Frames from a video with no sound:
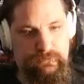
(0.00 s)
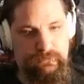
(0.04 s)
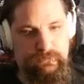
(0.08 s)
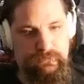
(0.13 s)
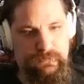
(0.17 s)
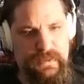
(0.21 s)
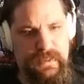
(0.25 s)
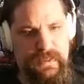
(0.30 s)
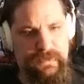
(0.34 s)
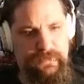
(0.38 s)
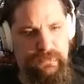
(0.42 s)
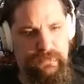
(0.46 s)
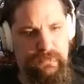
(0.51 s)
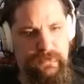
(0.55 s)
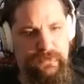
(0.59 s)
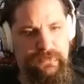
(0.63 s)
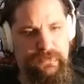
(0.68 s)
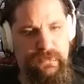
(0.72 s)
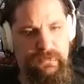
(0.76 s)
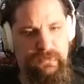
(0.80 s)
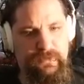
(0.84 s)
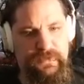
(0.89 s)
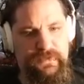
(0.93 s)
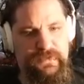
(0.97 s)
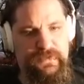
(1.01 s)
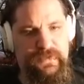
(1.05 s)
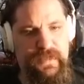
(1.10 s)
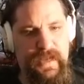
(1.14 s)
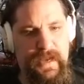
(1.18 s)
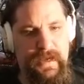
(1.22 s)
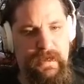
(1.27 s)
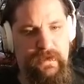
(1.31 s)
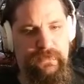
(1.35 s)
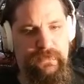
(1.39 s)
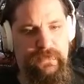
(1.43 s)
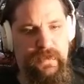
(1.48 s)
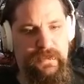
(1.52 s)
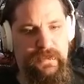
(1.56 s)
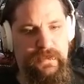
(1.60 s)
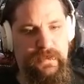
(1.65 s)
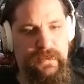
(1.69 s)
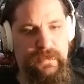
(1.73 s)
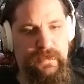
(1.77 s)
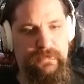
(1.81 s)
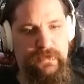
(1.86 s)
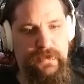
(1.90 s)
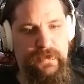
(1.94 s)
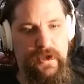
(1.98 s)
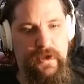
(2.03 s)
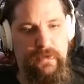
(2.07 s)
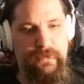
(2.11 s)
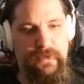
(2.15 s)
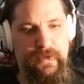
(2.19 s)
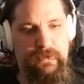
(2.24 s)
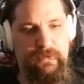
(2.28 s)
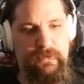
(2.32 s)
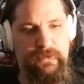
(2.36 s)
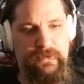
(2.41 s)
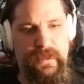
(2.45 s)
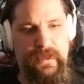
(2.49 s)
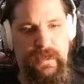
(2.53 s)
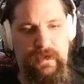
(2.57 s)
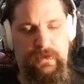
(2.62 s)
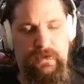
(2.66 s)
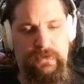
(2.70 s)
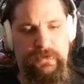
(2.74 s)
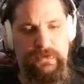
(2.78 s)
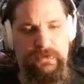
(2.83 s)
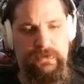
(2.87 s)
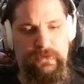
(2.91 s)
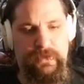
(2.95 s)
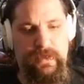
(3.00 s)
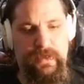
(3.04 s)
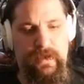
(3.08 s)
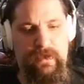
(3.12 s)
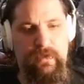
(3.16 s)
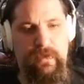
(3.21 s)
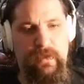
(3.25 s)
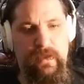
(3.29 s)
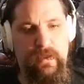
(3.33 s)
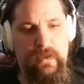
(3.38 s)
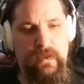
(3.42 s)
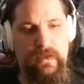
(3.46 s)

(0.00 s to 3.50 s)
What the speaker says: Guess it wasn't a mistake, because I didn't even know they were there until now.